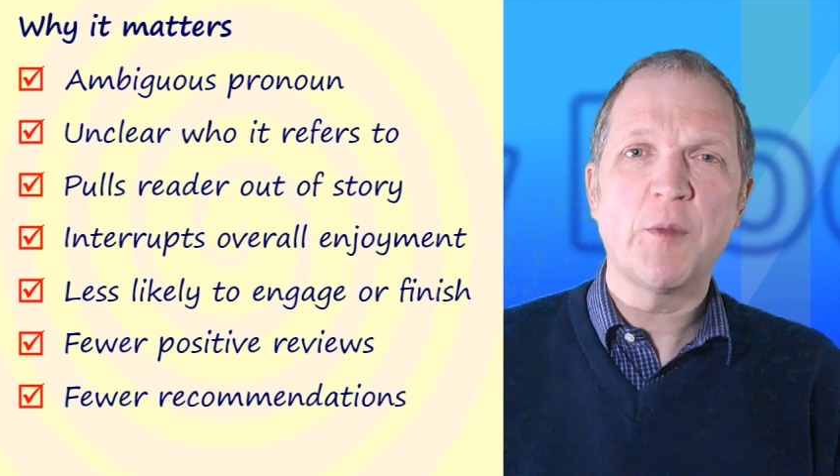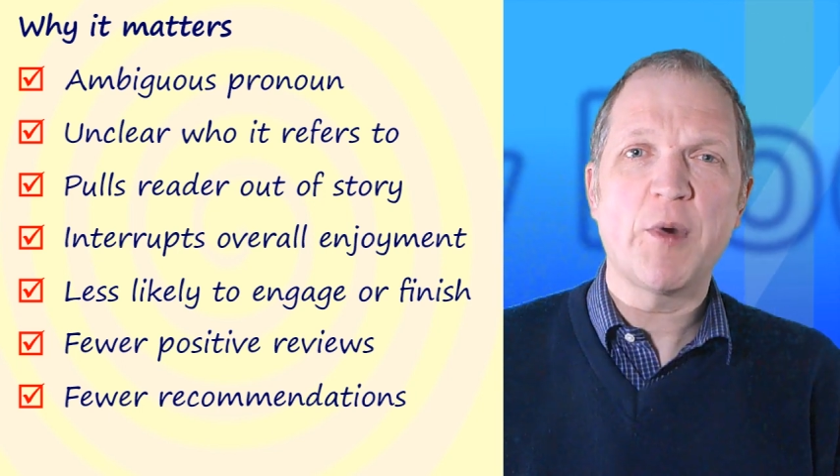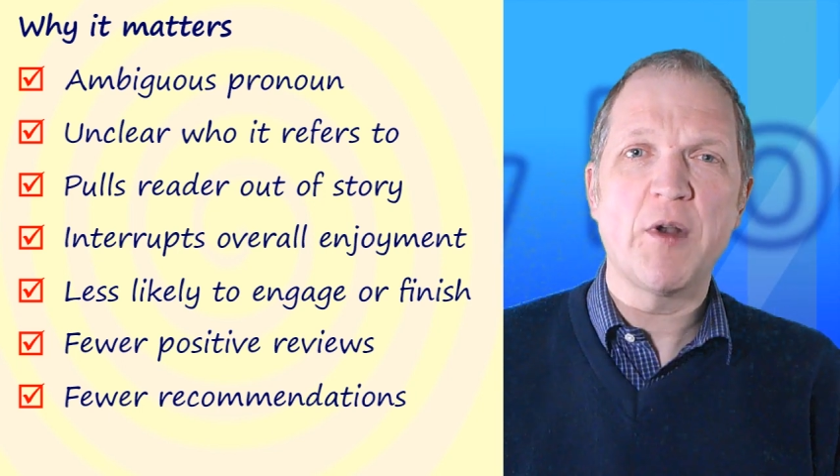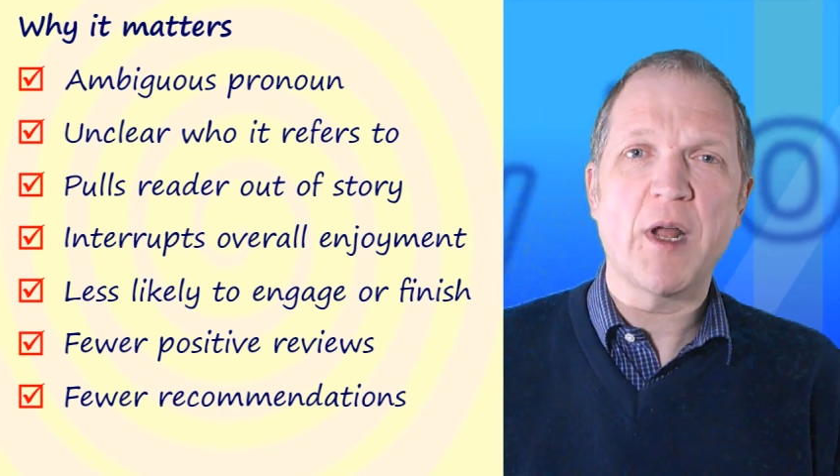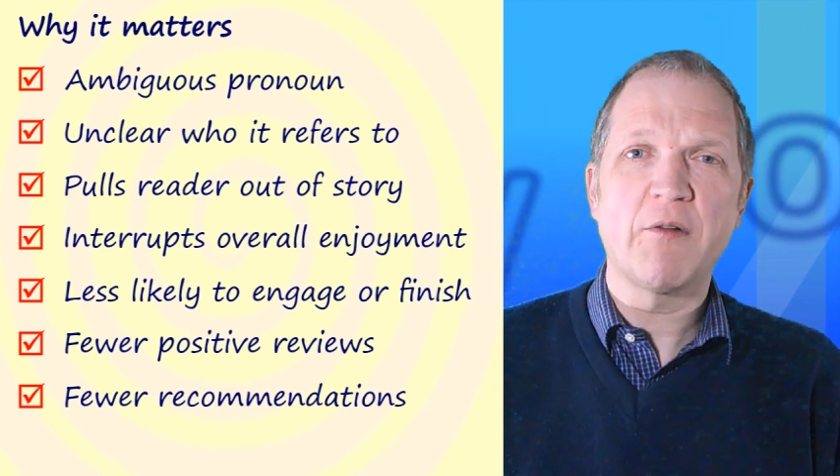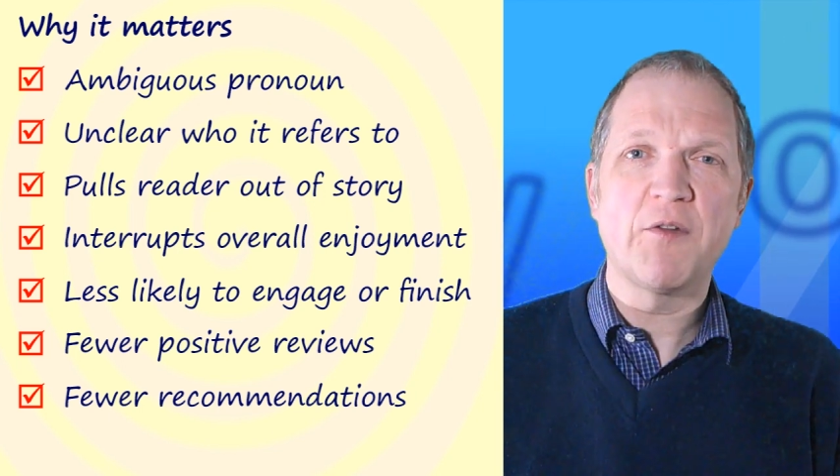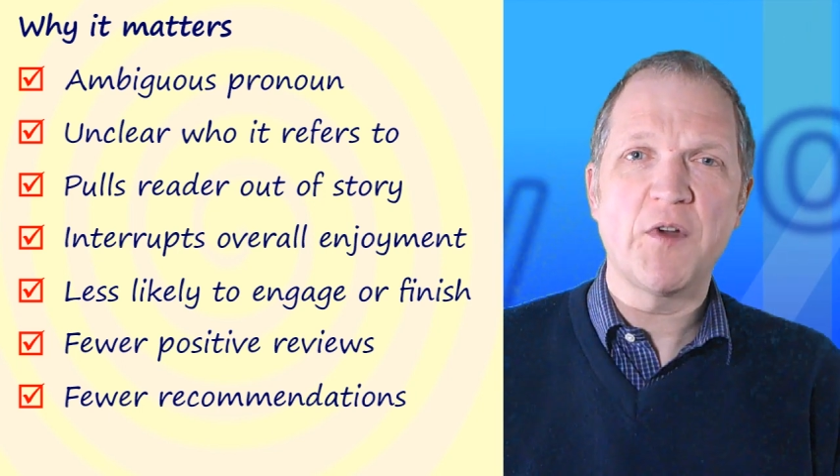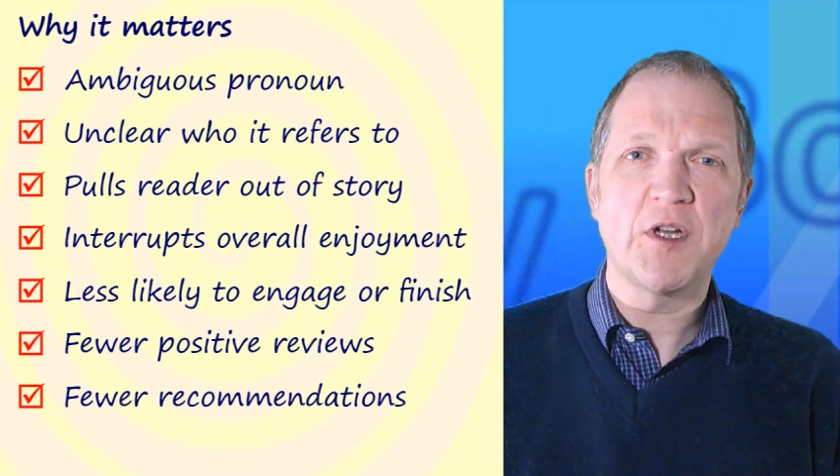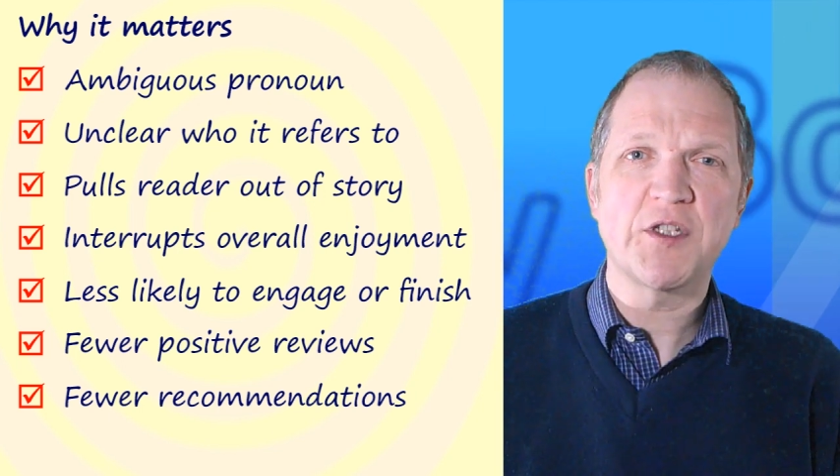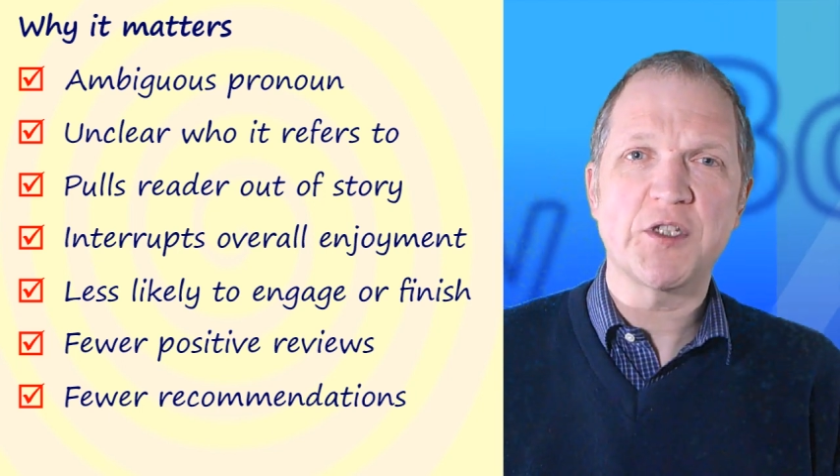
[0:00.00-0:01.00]
the pronoun
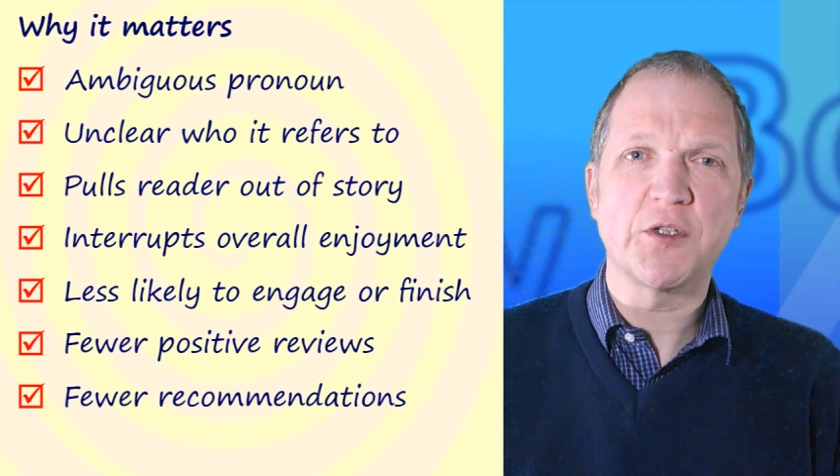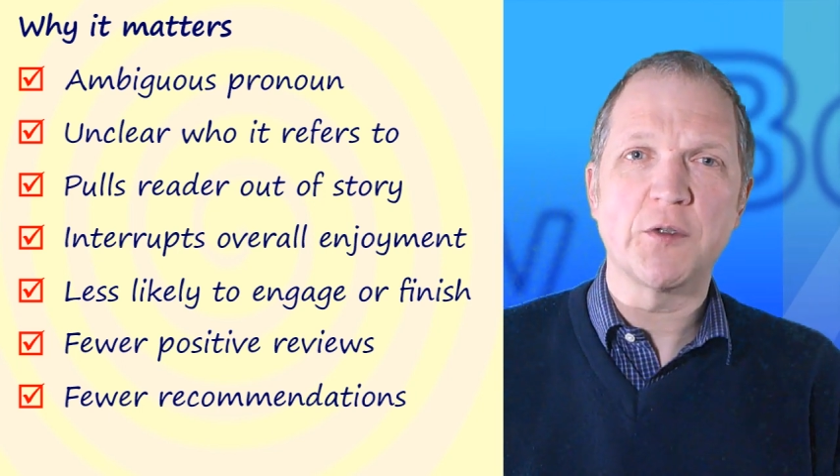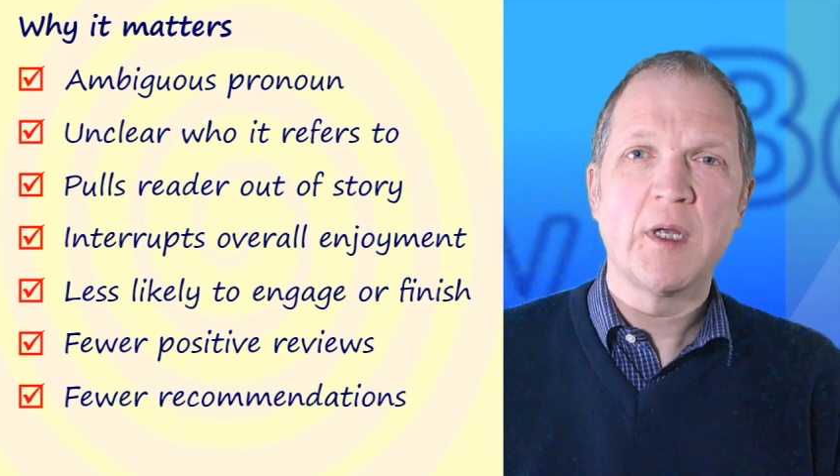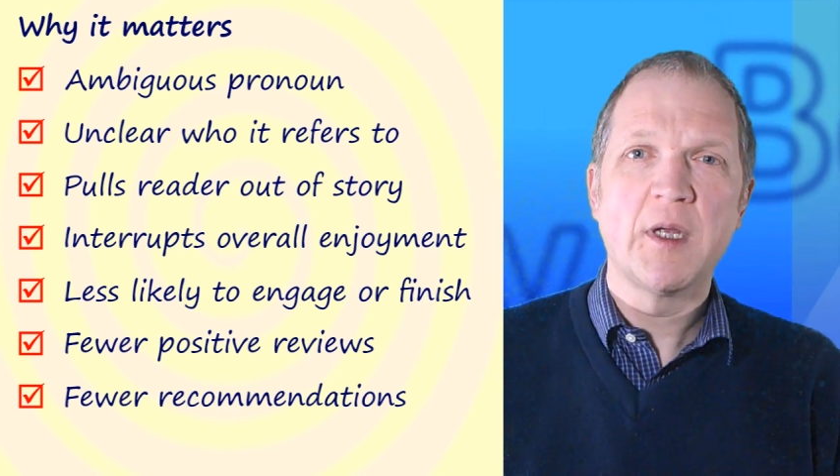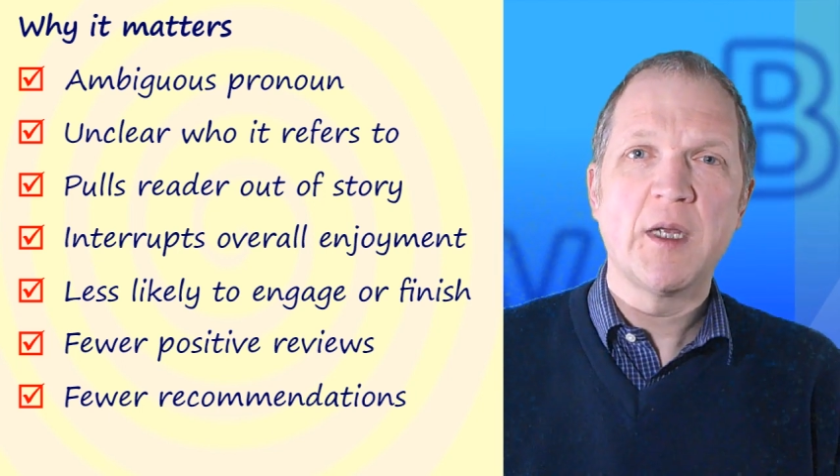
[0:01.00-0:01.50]
refers to.